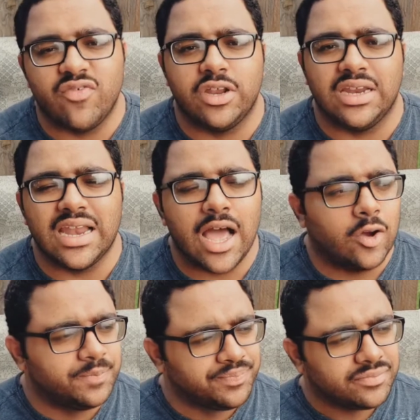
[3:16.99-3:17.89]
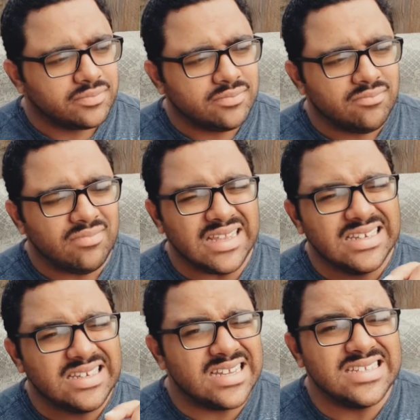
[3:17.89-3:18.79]
Now,
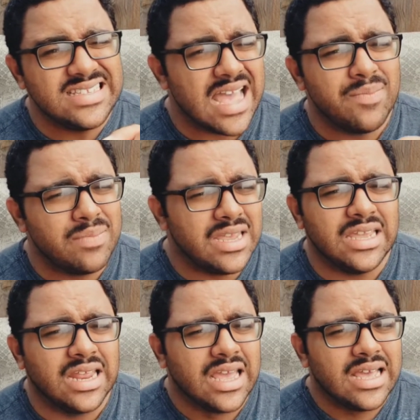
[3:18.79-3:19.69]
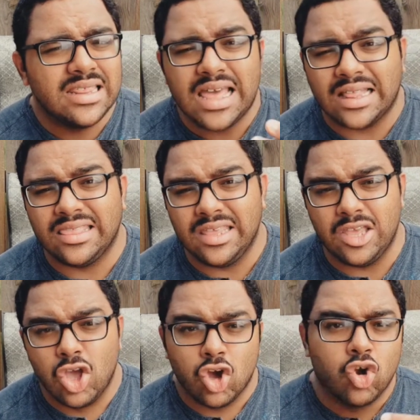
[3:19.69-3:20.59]
does that mean that
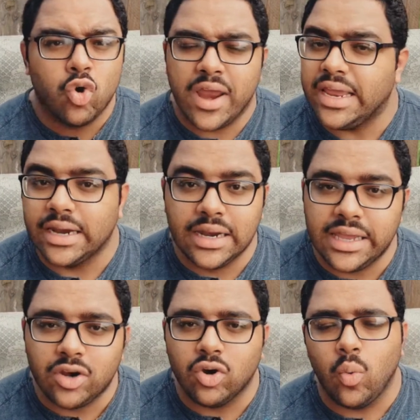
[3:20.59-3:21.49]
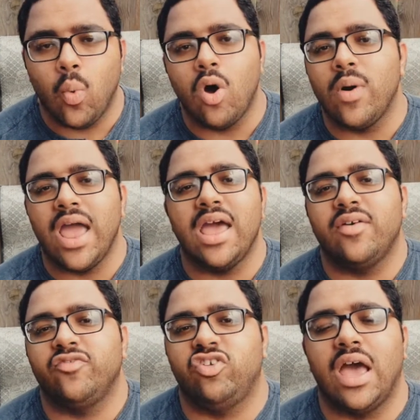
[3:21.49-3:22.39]
the great leader won't
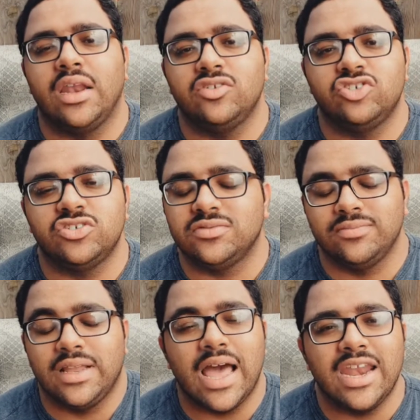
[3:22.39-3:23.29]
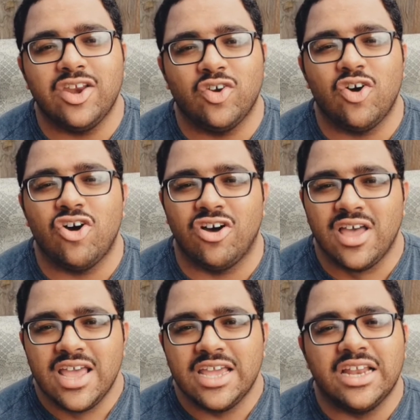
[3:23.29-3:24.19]
have challenges? Not at all.
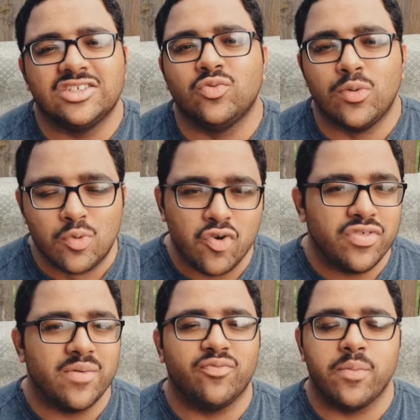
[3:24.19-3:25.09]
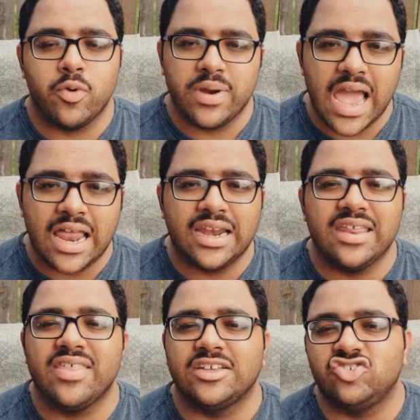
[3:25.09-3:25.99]
It doesn't remove them from the reality
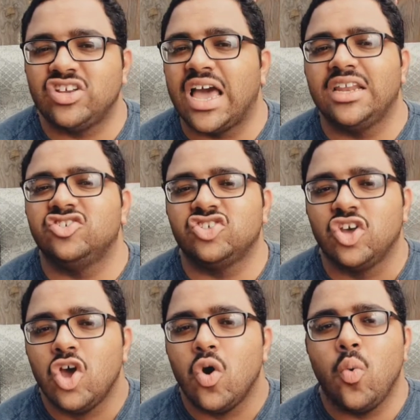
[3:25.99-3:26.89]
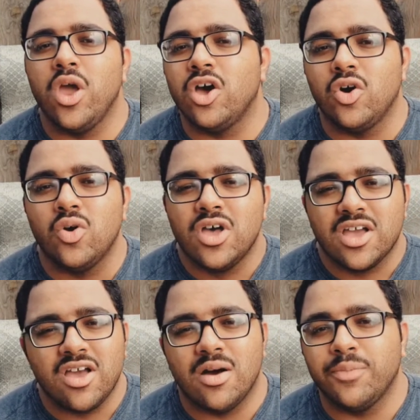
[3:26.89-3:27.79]
that challenges will
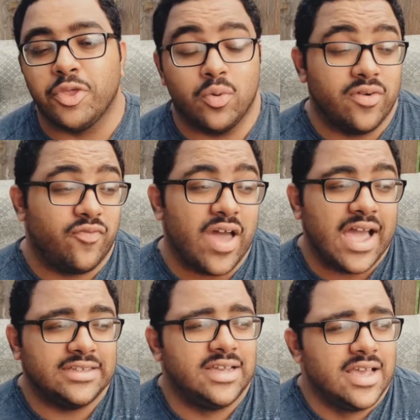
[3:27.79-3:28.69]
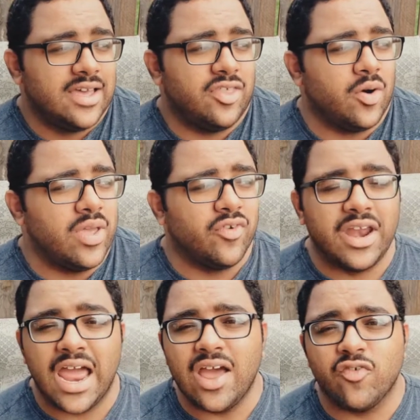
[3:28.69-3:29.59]
come through. In fact, they'll even
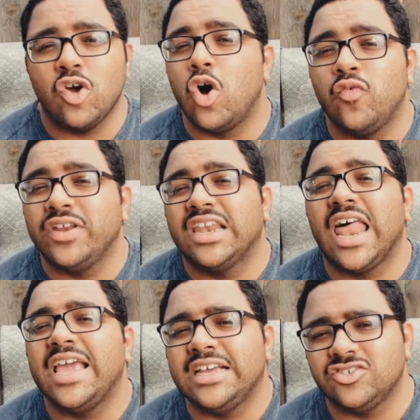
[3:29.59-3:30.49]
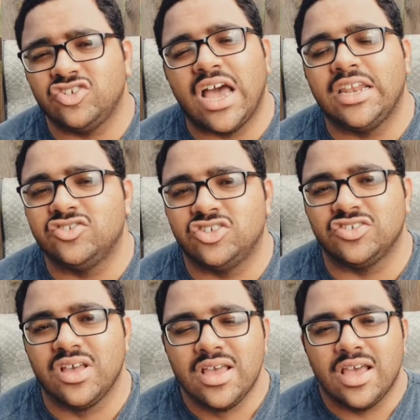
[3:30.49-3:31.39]
have COVID-like
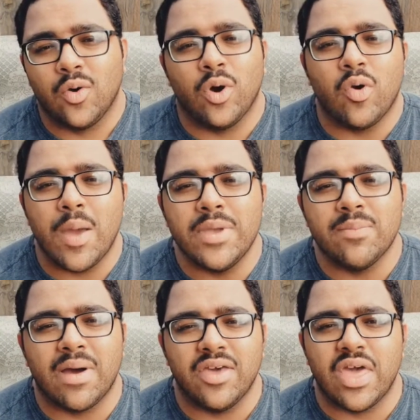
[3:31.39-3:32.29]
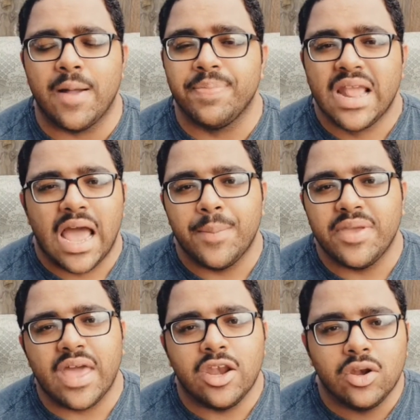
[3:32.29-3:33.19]
challenges. And what do I mean by that? I
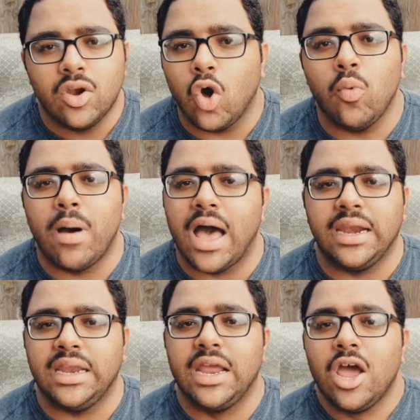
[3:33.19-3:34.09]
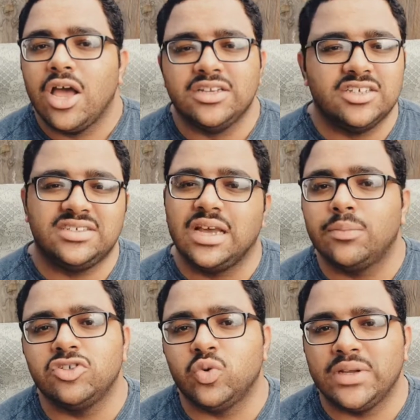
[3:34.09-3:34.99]
mean that nobody in
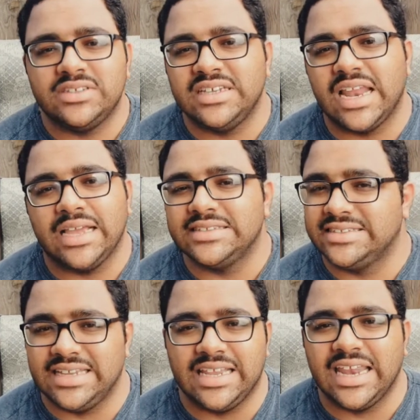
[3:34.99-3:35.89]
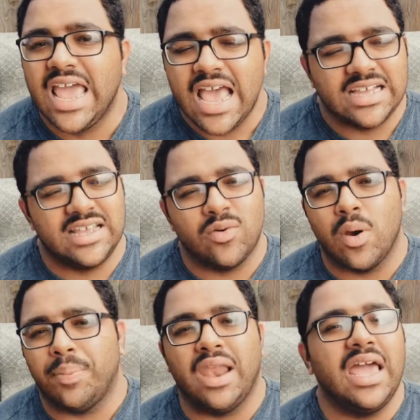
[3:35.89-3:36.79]
December 2019, as they
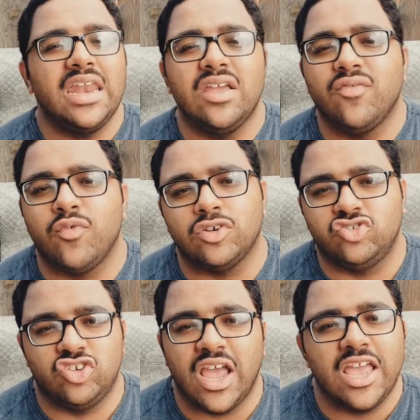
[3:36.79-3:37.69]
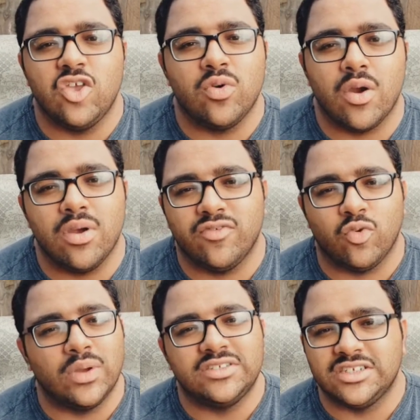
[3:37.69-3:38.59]
were planning for January of
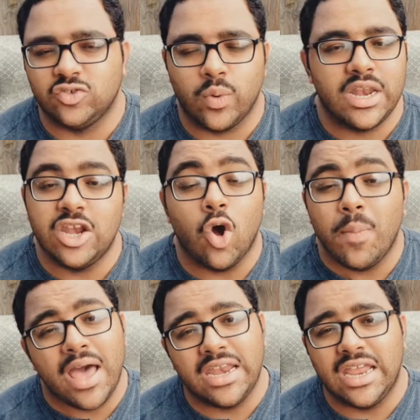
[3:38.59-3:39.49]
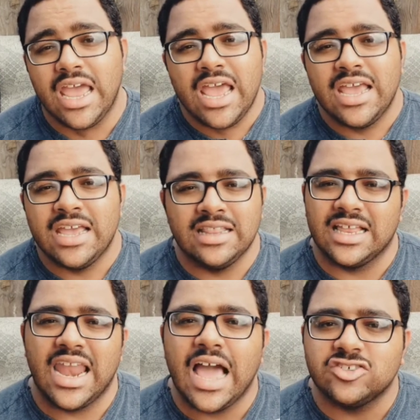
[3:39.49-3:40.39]
2020, nobody in the
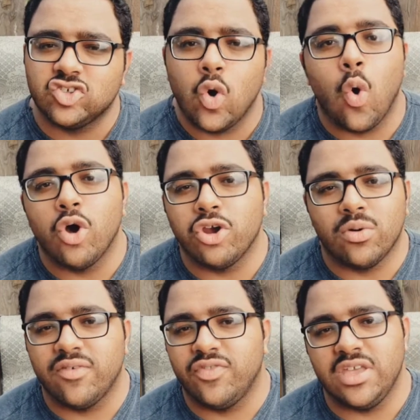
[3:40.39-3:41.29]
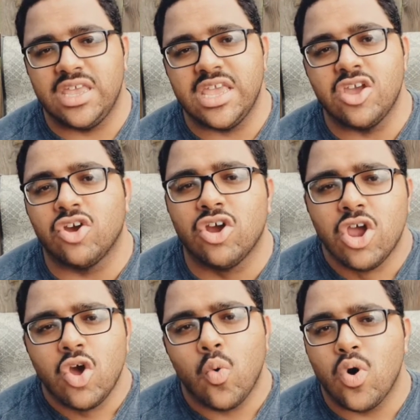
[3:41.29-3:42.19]
last quarter of the year
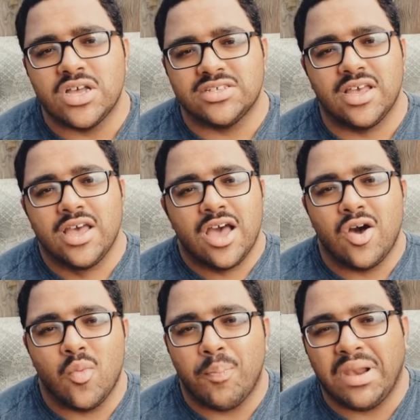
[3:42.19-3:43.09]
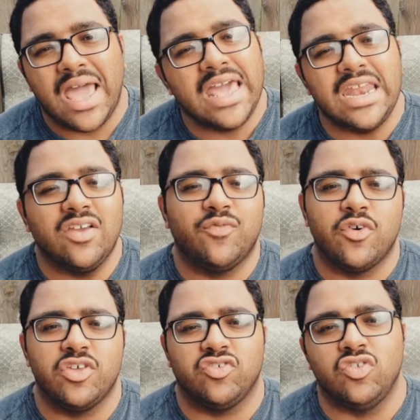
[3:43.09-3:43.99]
was planning for
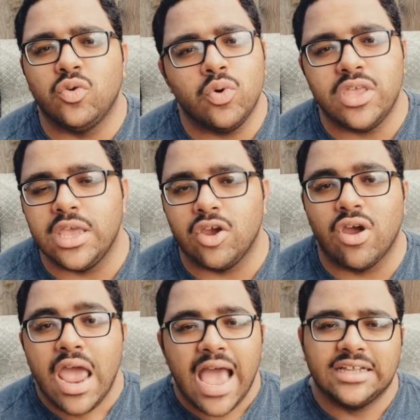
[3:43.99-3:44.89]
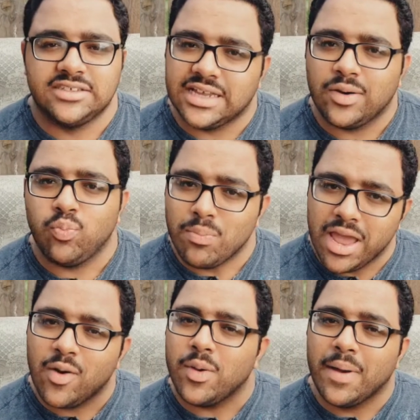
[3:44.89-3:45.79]
this new year and said,
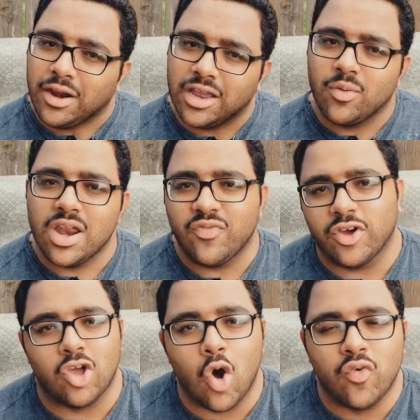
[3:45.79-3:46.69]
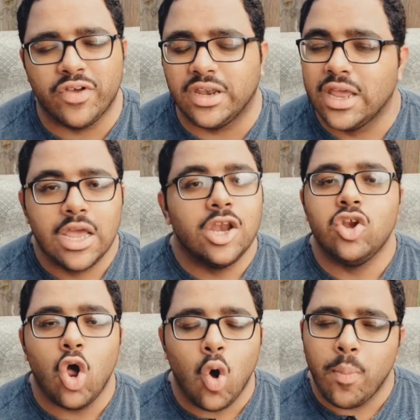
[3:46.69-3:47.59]
man, we better get ready for COVID.
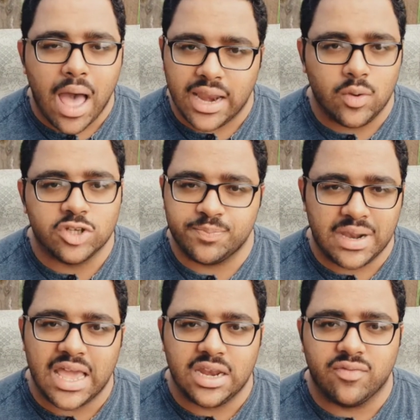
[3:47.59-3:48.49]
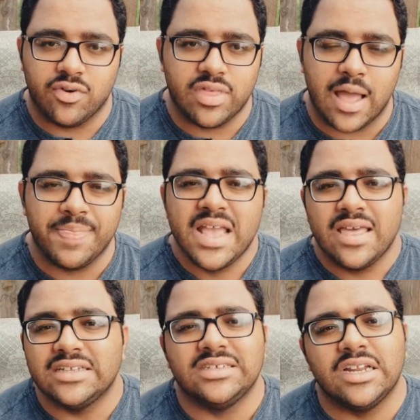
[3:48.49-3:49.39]
Nobody was planning for that.
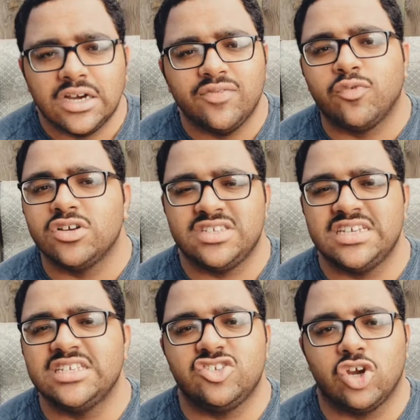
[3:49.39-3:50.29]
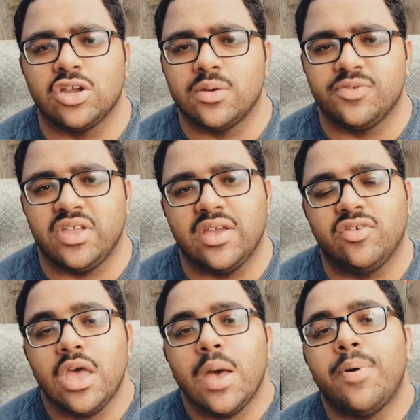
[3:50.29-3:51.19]
That's an unforeseen circumstance.
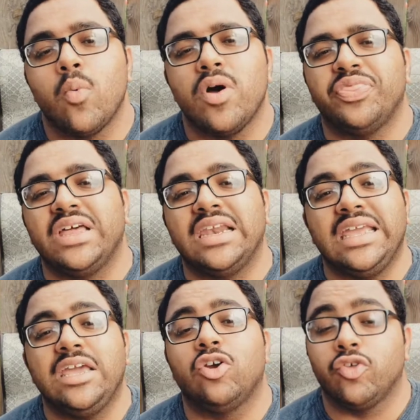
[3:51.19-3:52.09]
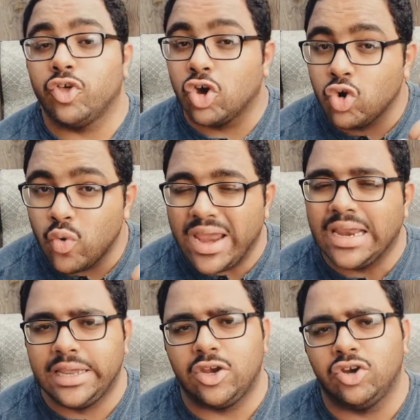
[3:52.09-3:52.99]
But what the leader, the great
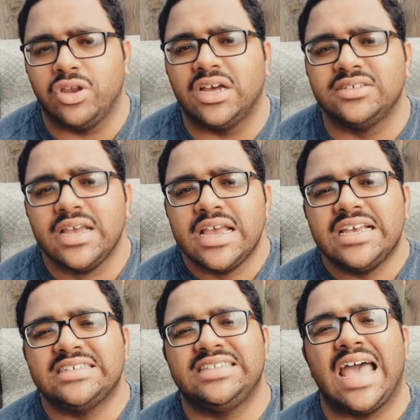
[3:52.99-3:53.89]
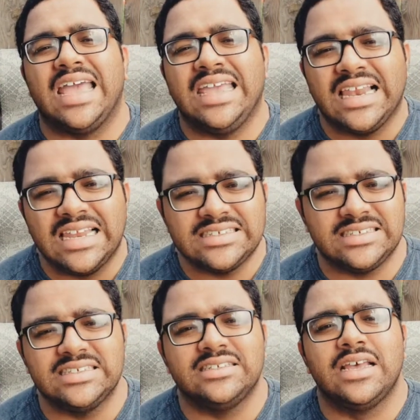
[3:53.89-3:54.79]
leader, does is that he
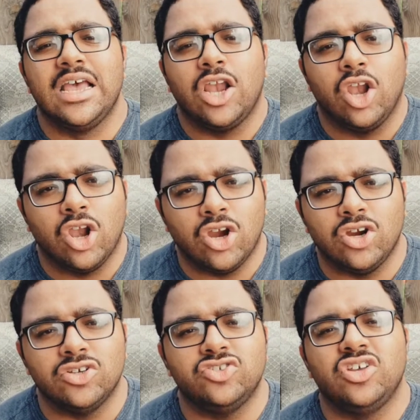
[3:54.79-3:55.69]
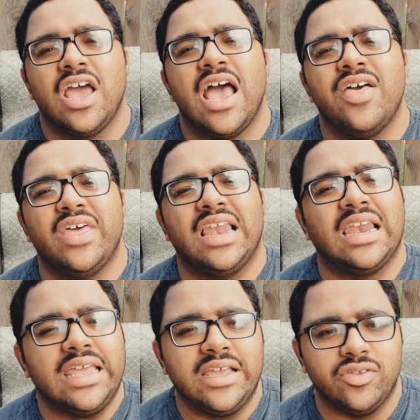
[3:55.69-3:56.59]
listens, learns, and then
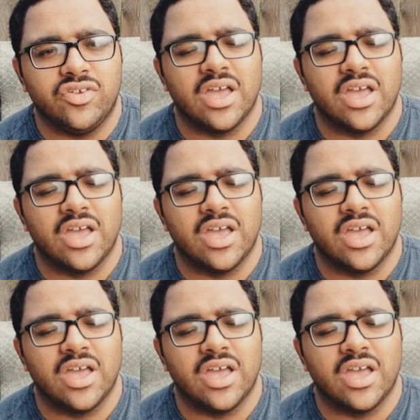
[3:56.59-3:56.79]
leads.